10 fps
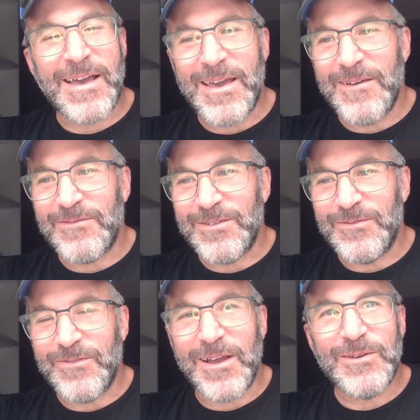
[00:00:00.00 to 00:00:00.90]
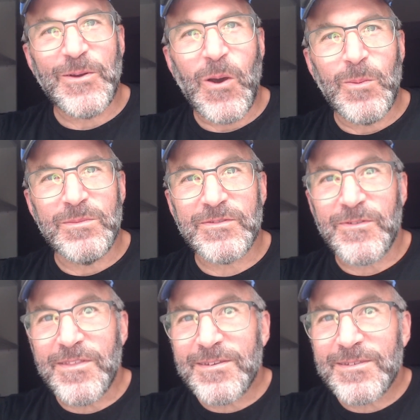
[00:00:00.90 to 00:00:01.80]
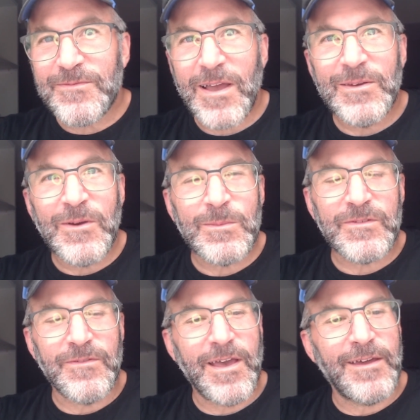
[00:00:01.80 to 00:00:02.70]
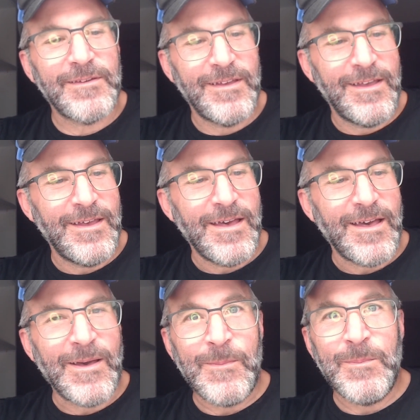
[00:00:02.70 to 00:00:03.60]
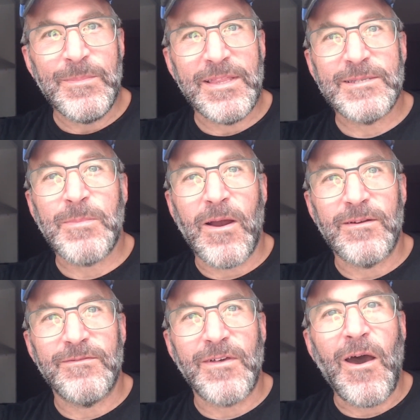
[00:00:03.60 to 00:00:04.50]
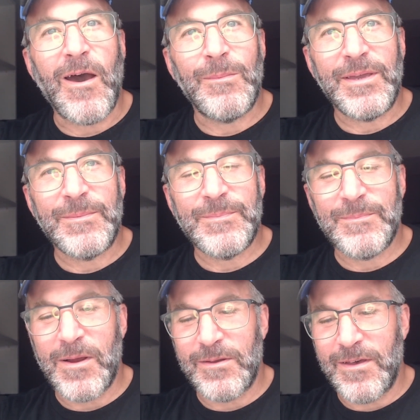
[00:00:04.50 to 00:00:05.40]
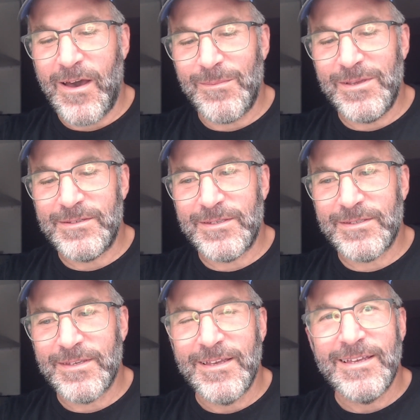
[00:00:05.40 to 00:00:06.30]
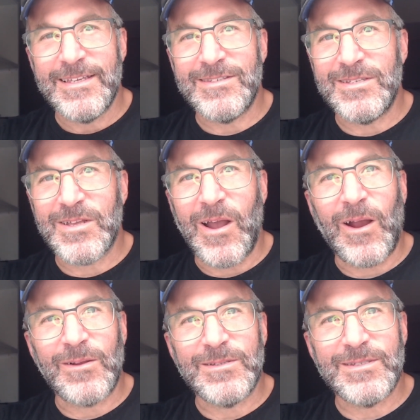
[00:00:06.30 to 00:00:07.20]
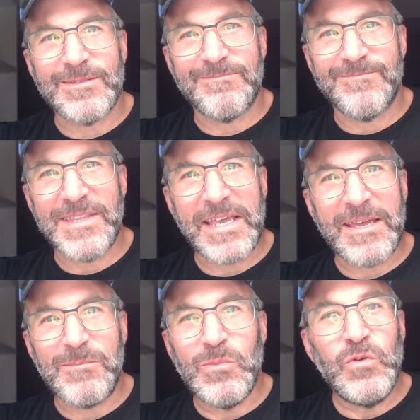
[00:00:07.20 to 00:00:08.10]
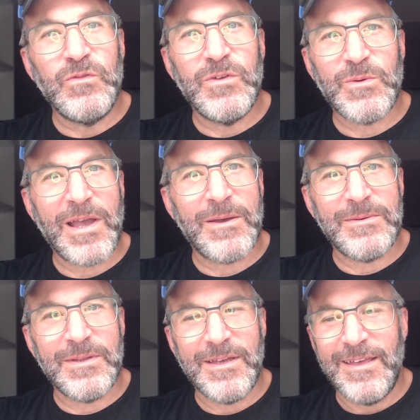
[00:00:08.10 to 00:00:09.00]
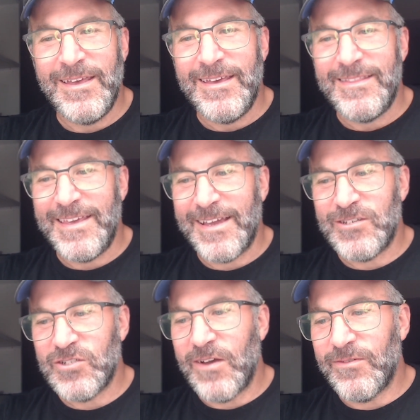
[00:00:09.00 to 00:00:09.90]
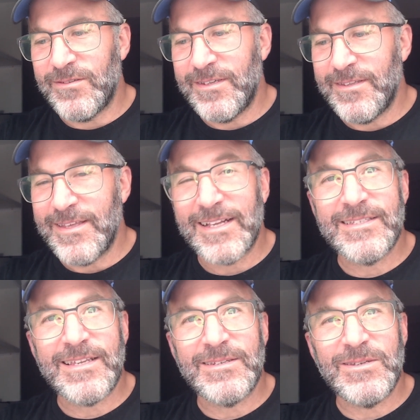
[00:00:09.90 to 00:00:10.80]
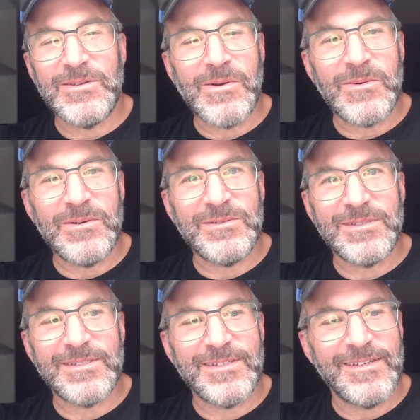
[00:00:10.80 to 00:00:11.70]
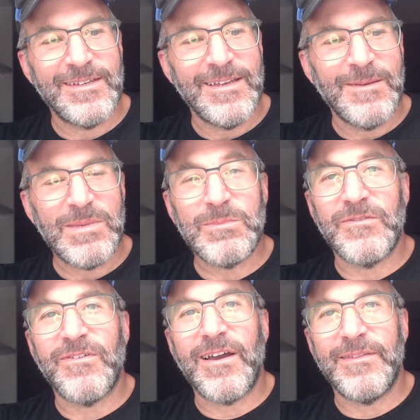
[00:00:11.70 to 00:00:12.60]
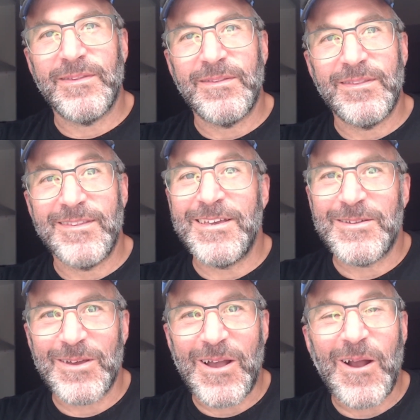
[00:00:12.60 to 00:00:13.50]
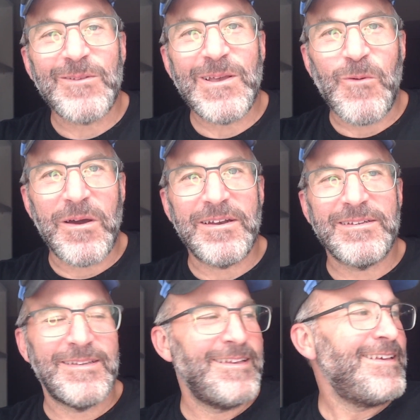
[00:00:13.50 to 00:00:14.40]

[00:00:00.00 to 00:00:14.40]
I have to find new homes for this, find new homes for that. But that's part of the hobby. Part of the hobby is these cards. They get moved around, they get shuffled, they get sent to new owners. People find, you know, the card they wanted.